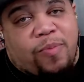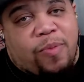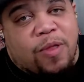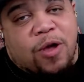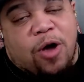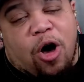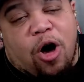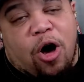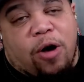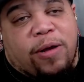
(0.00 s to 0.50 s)

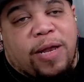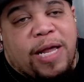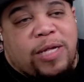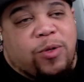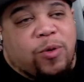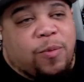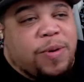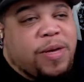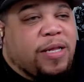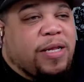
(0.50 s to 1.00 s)
All links will
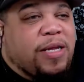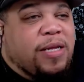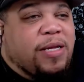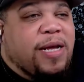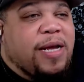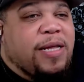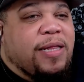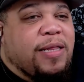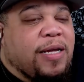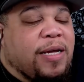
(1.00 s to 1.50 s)
be in
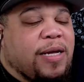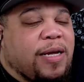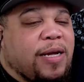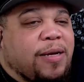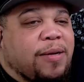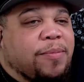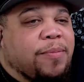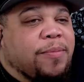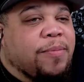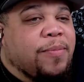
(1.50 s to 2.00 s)

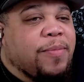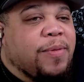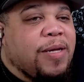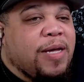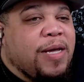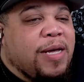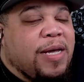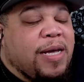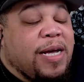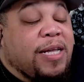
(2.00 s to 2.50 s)

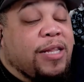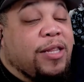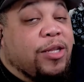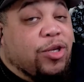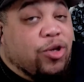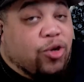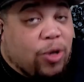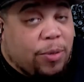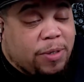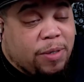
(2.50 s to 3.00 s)
the
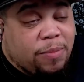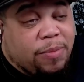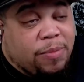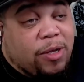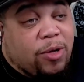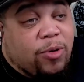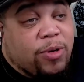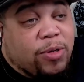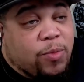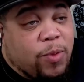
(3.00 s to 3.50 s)
description
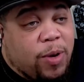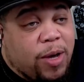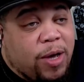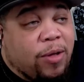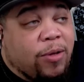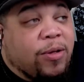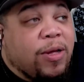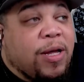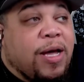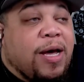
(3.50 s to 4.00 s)
below as
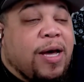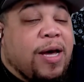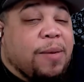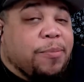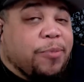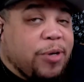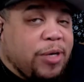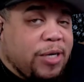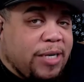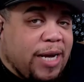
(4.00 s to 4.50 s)
well.
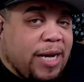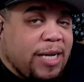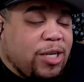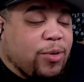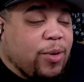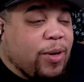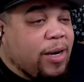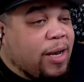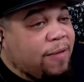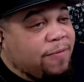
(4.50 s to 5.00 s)
Appreciate you.
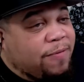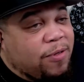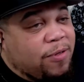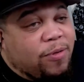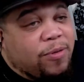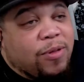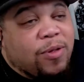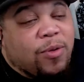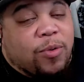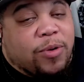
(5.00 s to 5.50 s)
I love you.
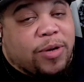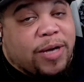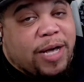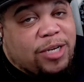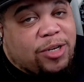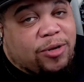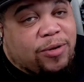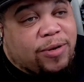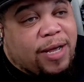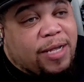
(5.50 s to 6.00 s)
We'll catch
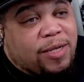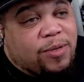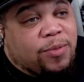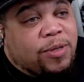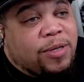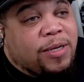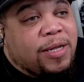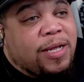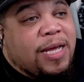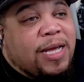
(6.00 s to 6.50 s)
you on the next one.
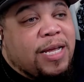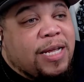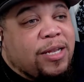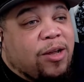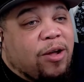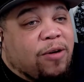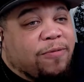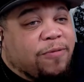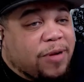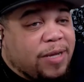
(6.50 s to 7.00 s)

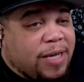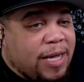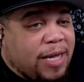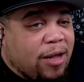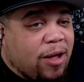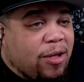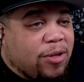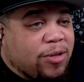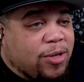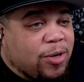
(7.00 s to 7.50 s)
Don't forget
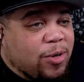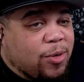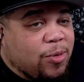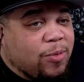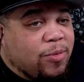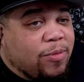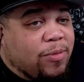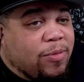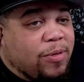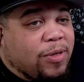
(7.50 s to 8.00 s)
also,
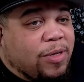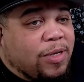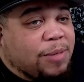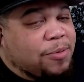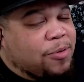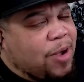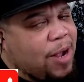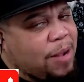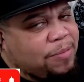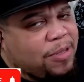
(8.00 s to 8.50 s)

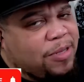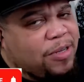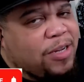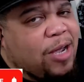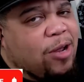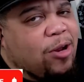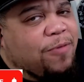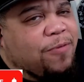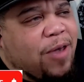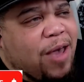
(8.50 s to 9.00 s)
subscribe to the
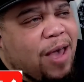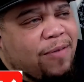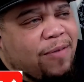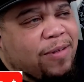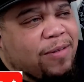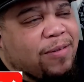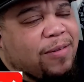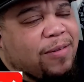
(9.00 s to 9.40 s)
channel if you haven't.